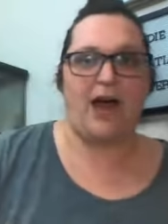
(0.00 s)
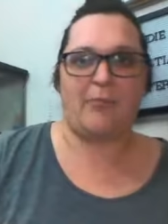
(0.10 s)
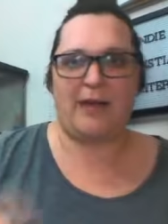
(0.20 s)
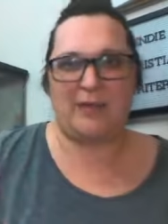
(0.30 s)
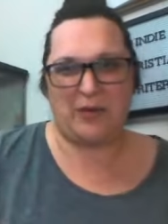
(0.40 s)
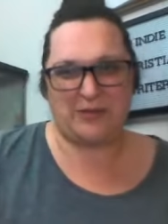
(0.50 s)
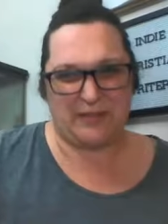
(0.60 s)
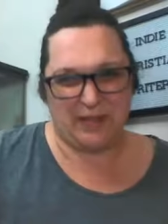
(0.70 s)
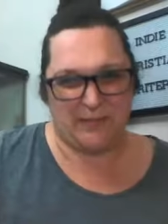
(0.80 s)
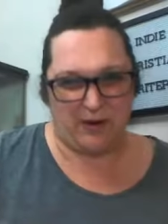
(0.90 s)
I'll probably post
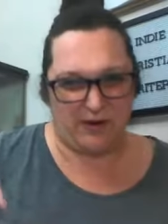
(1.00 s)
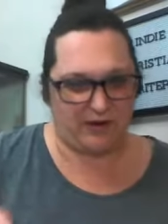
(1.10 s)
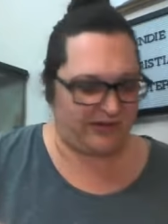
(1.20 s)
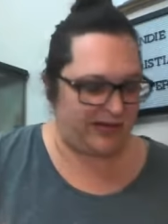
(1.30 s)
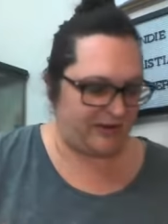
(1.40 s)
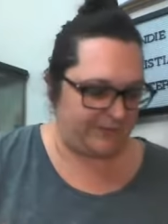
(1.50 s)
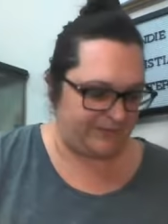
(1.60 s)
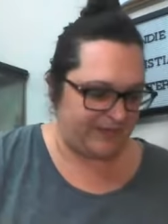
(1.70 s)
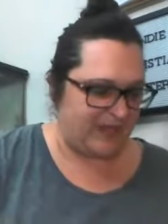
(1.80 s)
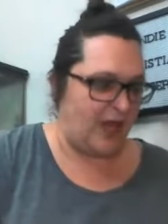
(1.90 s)
something about her later.
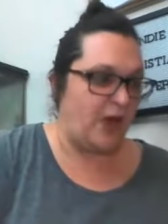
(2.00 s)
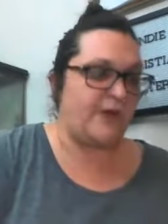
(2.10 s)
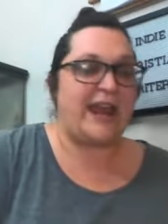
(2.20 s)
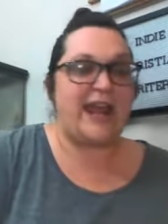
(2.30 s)
All right,